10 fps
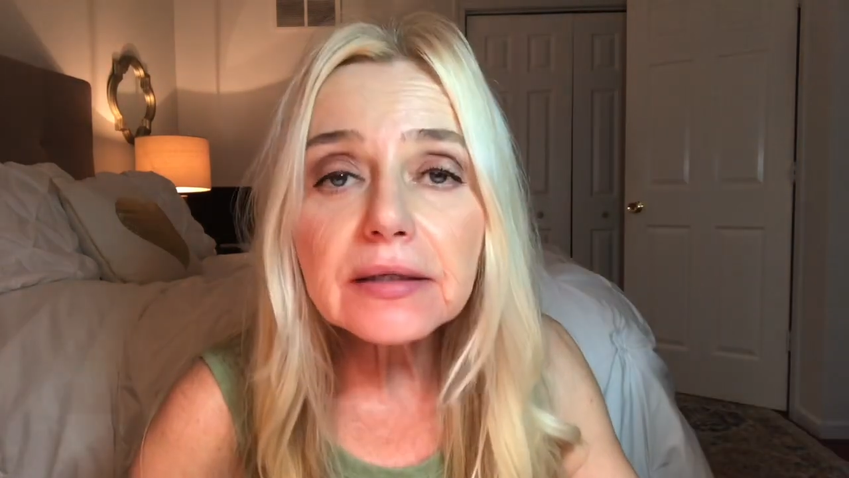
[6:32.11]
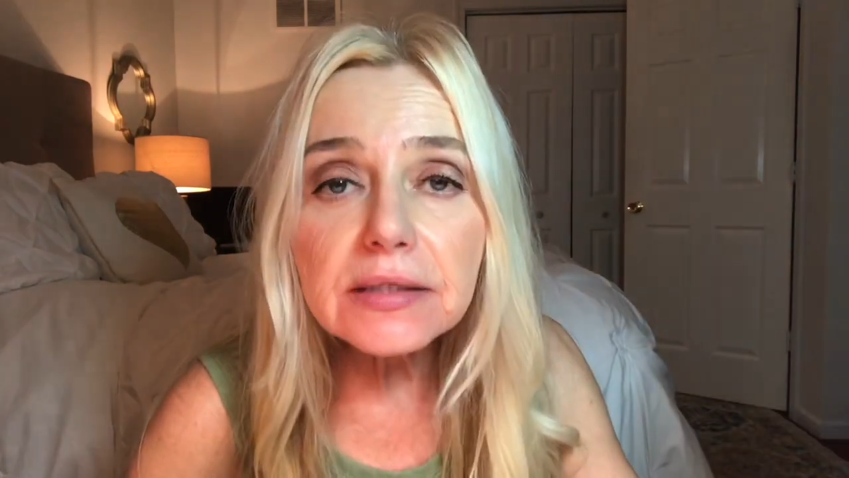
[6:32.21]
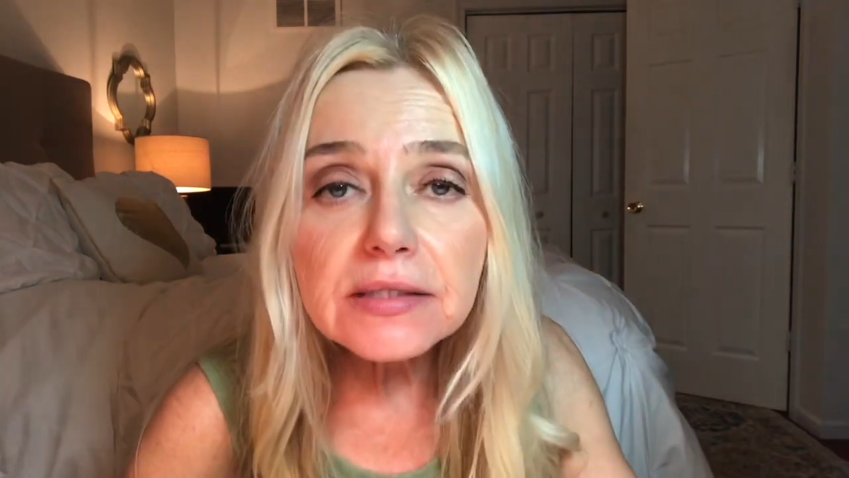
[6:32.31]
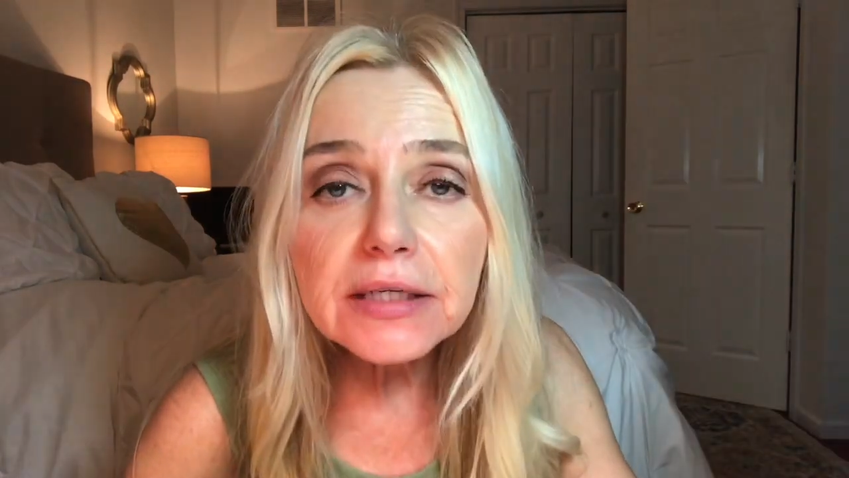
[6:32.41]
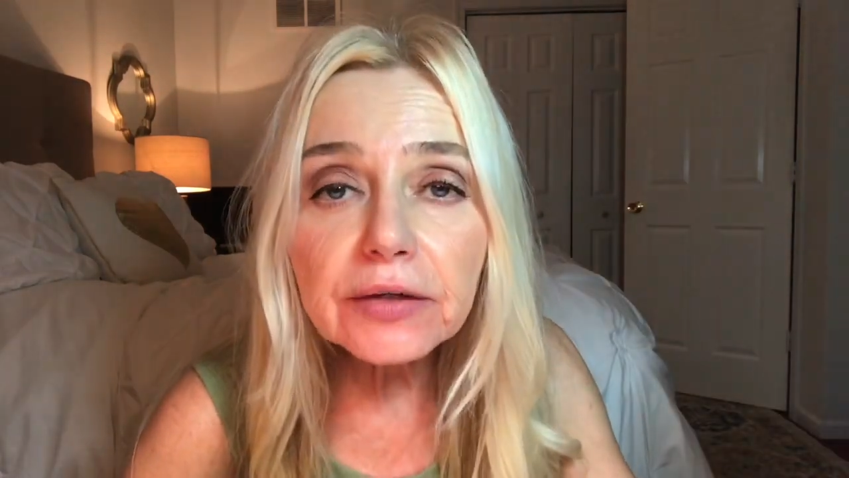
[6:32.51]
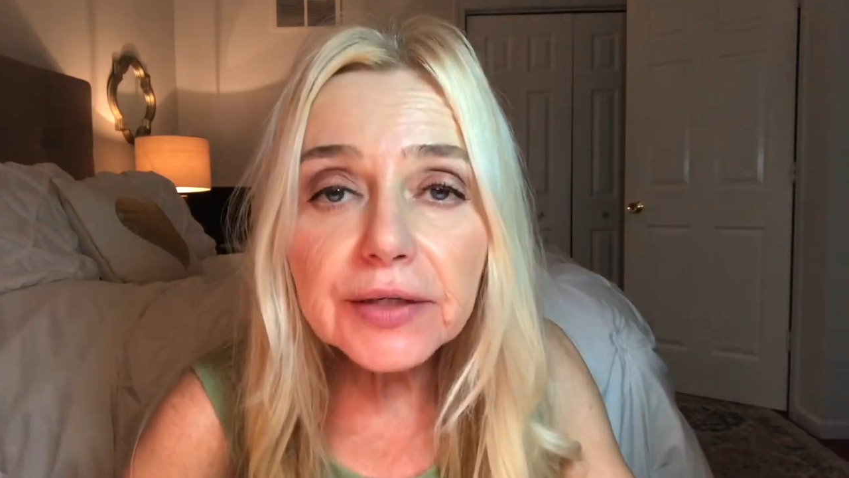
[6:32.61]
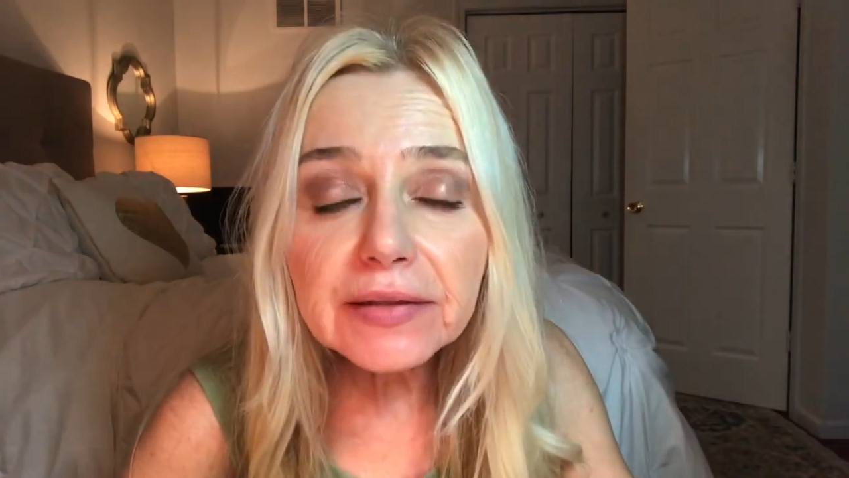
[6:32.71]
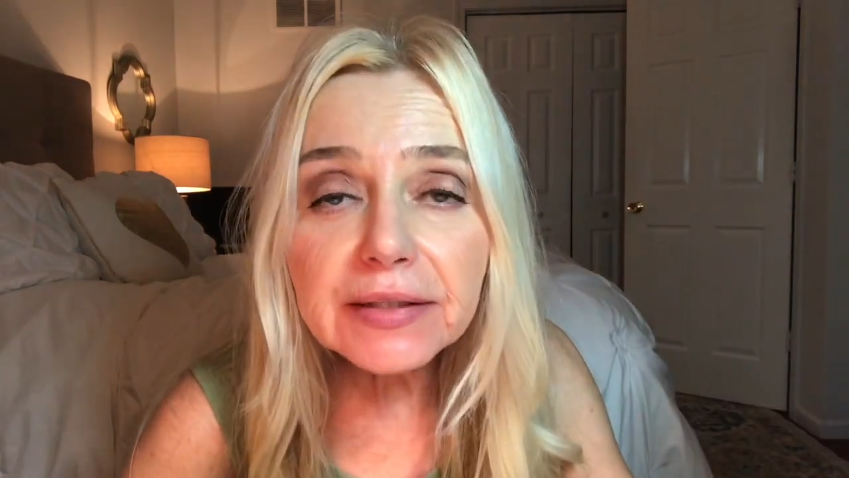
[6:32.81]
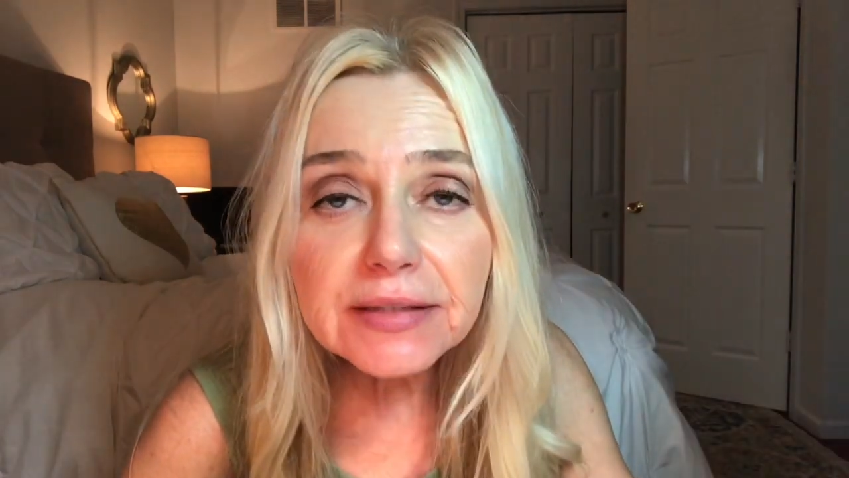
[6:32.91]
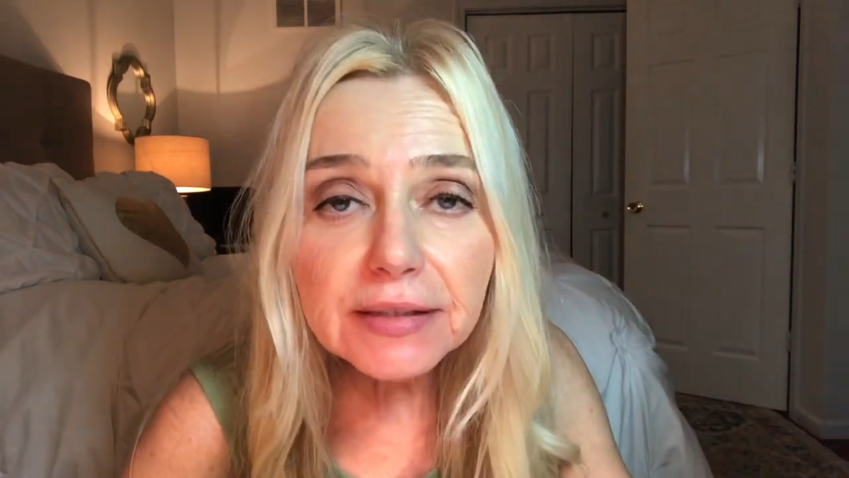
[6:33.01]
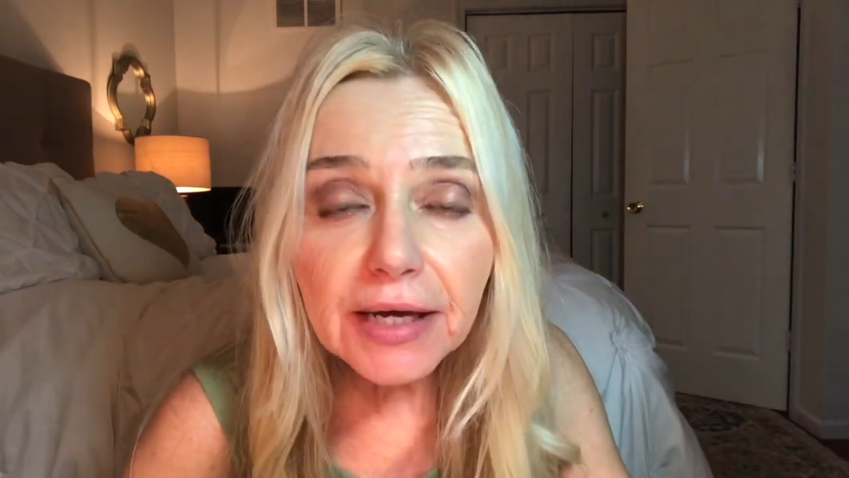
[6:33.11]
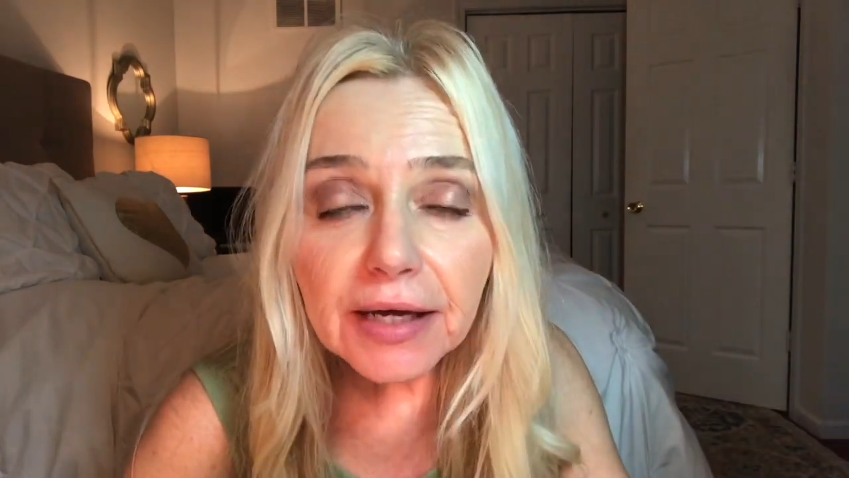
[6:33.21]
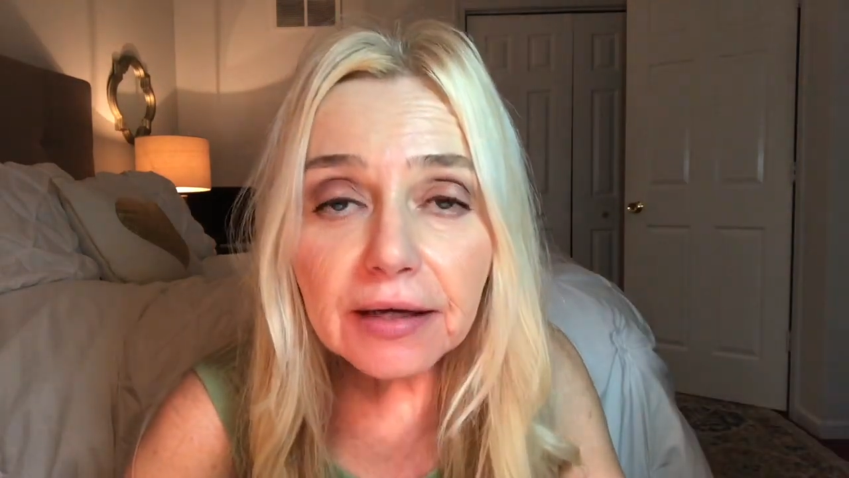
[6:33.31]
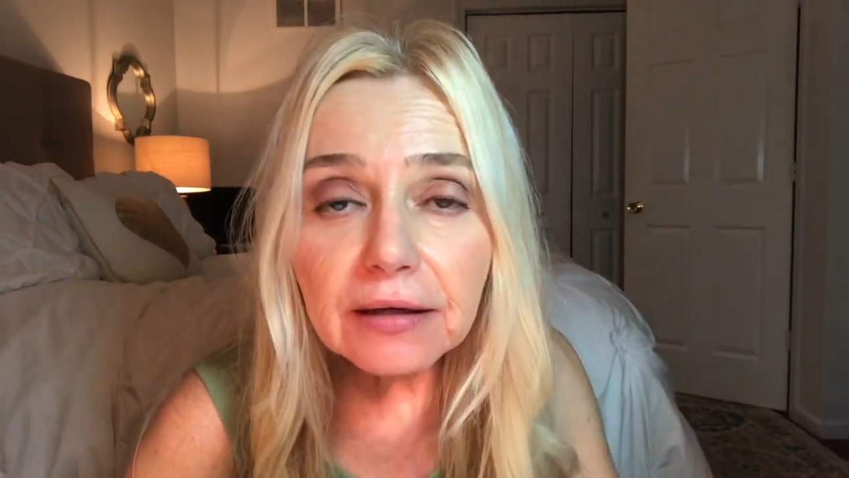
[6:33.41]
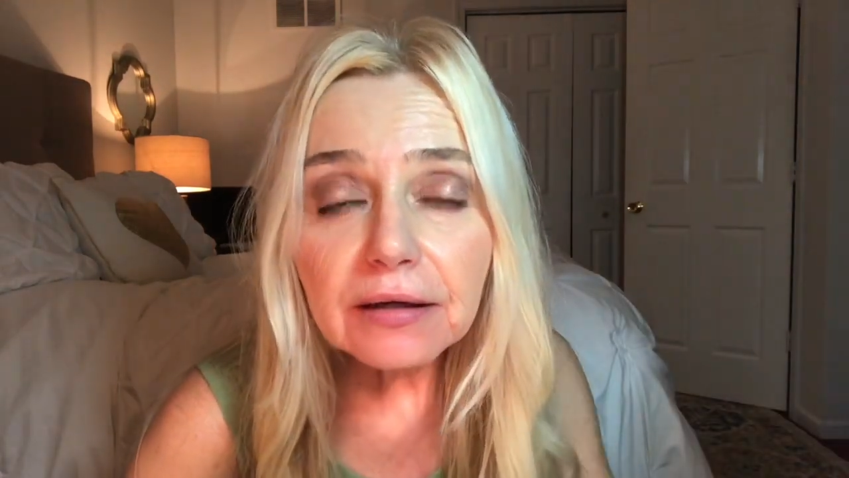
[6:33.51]
considering that
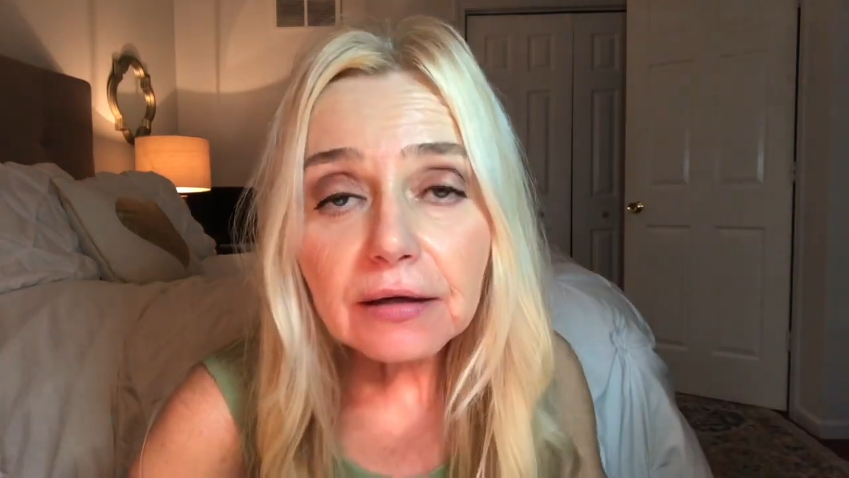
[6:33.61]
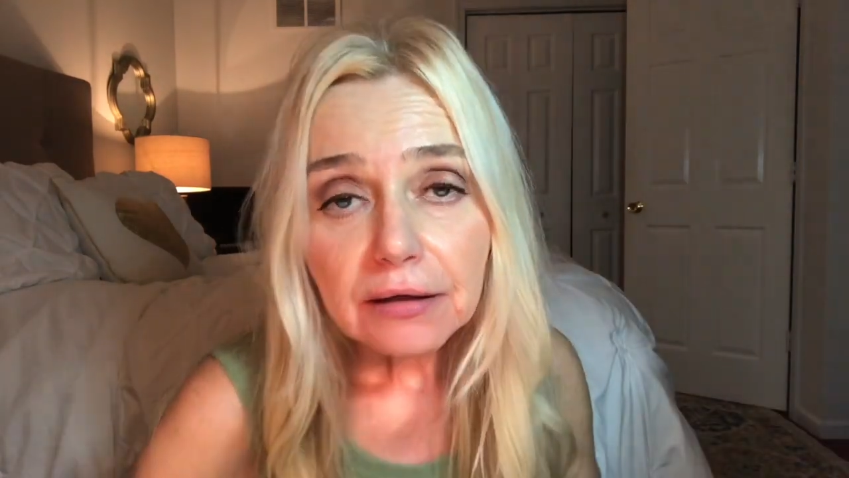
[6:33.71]
today